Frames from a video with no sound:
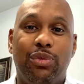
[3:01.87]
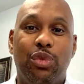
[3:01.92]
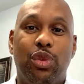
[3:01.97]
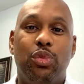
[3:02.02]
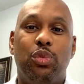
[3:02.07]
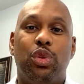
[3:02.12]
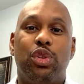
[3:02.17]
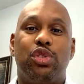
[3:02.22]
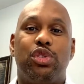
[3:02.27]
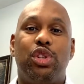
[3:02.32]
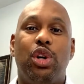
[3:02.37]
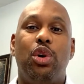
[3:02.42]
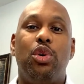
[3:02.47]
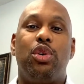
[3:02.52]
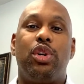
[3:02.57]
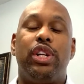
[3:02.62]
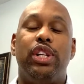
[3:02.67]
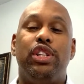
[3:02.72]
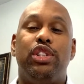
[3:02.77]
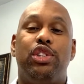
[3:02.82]
when we're so
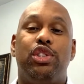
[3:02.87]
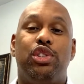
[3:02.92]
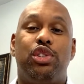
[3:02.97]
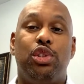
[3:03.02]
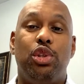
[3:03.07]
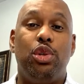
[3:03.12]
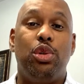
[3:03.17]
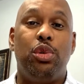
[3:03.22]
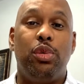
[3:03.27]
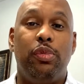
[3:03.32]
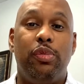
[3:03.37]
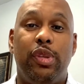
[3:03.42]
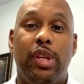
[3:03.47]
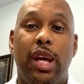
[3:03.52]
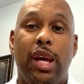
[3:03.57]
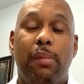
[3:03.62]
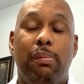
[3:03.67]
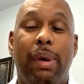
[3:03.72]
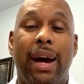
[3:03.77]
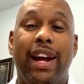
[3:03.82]
consumed
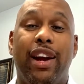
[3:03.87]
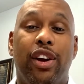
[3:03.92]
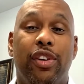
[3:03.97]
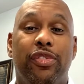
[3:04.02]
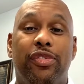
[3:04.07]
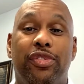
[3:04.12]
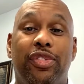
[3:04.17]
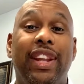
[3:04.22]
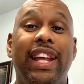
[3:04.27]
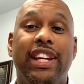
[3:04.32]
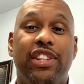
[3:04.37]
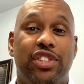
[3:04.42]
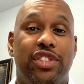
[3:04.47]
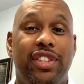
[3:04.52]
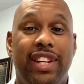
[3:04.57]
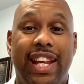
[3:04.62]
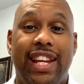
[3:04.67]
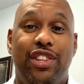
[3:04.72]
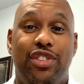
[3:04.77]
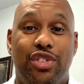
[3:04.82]
by our flesh
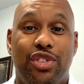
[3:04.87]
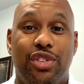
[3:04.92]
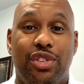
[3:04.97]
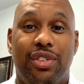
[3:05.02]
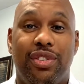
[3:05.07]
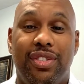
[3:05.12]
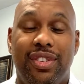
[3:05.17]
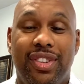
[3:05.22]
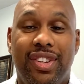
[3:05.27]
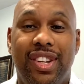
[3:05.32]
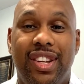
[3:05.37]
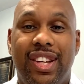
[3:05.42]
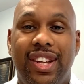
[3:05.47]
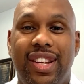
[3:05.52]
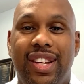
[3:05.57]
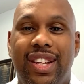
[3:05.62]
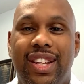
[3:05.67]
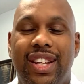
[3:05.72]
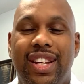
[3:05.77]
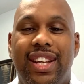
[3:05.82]
nature?
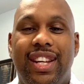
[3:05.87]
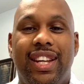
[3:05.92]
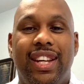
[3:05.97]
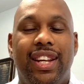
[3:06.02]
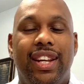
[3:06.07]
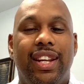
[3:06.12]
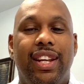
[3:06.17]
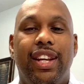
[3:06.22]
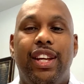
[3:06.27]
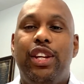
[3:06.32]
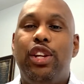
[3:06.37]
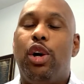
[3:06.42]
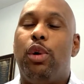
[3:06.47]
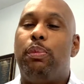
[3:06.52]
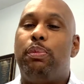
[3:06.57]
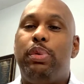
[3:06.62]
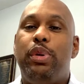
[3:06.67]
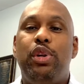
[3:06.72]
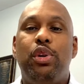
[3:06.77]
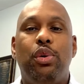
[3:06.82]
You know,
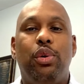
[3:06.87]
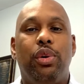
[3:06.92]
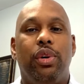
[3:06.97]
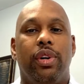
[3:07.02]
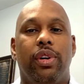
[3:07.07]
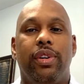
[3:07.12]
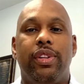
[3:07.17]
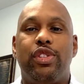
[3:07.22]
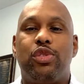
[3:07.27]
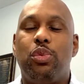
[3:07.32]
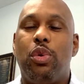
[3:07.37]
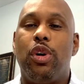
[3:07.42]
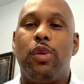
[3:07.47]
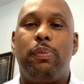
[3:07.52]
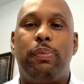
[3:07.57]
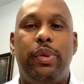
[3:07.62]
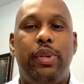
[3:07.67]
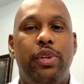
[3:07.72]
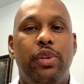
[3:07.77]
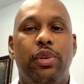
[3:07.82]
pure, this
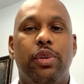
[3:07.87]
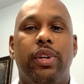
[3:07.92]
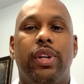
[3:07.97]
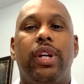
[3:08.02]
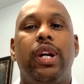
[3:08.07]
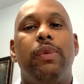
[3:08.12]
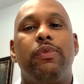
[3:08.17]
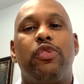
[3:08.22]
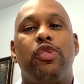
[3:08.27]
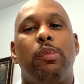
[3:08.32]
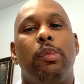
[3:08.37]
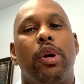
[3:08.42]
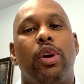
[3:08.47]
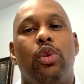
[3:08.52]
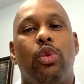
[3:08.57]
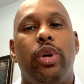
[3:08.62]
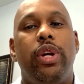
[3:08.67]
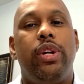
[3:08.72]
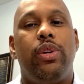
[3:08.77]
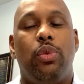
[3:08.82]
word pure, it comes from our
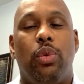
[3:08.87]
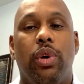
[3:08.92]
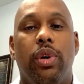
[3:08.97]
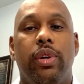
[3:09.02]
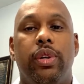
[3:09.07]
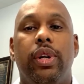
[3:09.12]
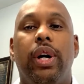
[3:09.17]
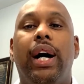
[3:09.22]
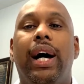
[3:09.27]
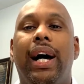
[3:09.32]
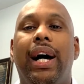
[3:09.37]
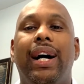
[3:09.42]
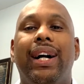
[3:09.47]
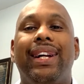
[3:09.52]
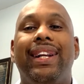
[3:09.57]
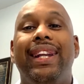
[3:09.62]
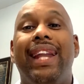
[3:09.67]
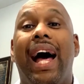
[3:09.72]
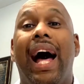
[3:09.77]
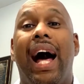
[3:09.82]
Greek word
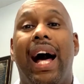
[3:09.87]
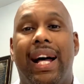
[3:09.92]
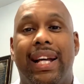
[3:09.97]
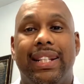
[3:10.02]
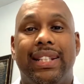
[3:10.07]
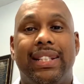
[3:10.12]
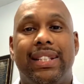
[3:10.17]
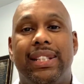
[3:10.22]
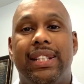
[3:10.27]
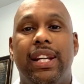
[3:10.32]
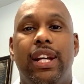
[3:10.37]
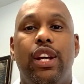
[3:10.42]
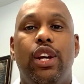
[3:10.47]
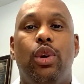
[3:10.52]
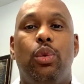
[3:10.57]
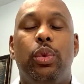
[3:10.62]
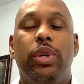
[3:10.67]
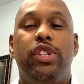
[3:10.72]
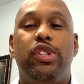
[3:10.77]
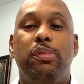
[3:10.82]
hagnos,
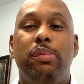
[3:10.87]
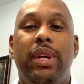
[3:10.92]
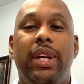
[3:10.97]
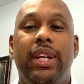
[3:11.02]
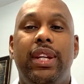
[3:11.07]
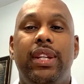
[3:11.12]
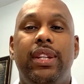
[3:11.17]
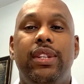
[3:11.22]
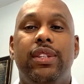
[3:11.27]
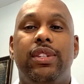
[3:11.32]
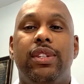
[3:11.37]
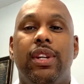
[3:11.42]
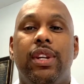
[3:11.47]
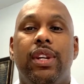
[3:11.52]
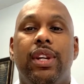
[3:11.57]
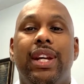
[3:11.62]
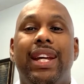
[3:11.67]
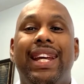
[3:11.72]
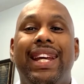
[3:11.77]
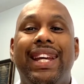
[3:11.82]
which means
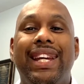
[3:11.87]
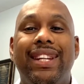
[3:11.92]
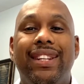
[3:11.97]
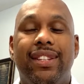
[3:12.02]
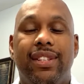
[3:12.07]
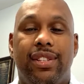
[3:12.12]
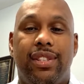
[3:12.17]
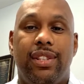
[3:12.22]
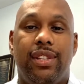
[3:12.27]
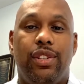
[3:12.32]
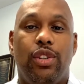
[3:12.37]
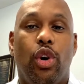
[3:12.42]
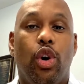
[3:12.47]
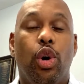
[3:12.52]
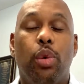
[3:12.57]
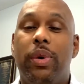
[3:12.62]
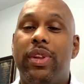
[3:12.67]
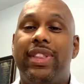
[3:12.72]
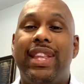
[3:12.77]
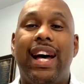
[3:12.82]
innocent
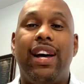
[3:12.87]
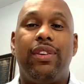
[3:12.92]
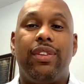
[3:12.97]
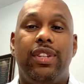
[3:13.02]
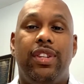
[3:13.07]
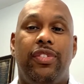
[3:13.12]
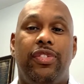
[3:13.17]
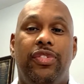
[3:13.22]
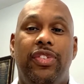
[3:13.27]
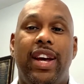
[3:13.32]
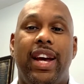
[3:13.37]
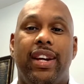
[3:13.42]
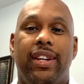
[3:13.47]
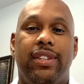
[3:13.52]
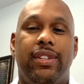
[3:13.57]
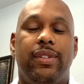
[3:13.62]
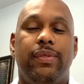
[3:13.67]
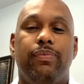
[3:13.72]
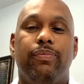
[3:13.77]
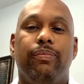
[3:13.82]
or without defect.